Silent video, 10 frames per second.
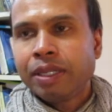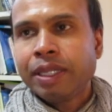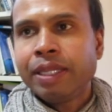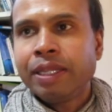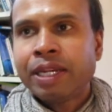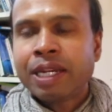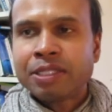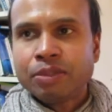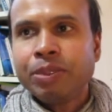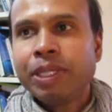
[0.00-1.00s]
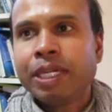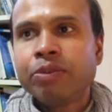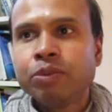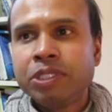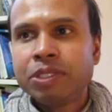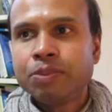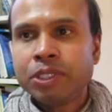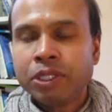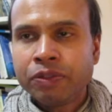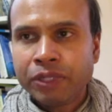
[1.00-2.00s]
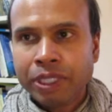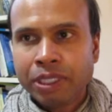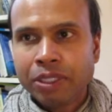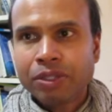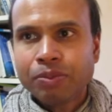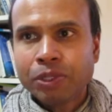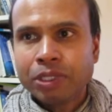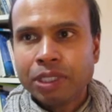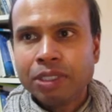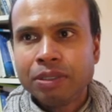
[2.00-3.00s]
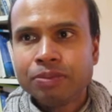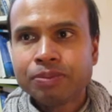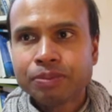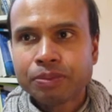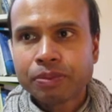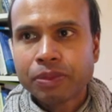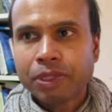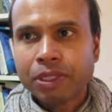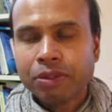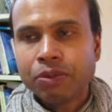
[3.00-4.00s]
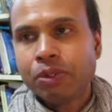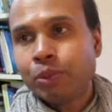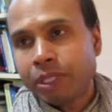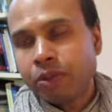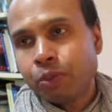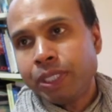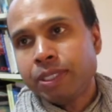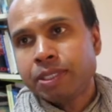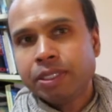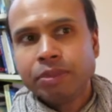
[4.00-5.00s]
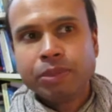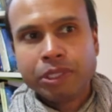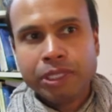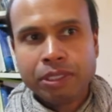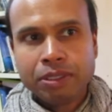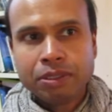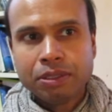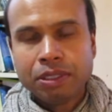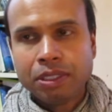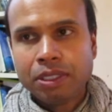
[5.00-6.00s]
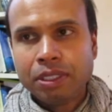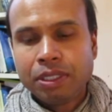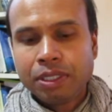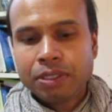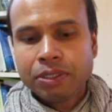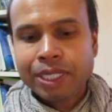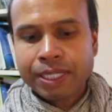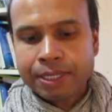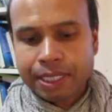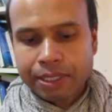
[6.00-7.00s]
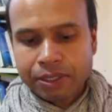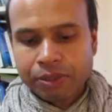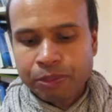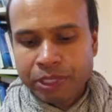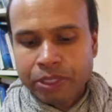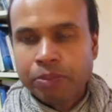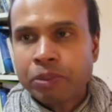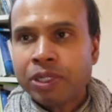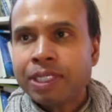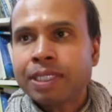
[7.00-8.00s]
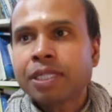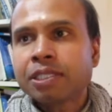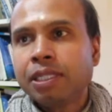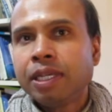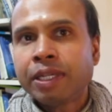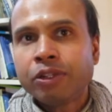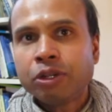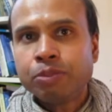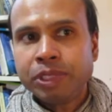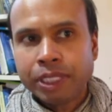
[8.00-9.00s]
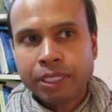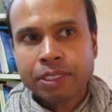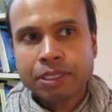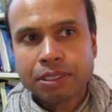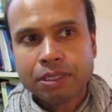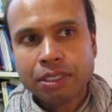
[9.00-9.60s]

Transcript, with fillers: then there has to be that which is observing the body or, the, or witnessing the body. So get a sense, the, so the body is actually like an object,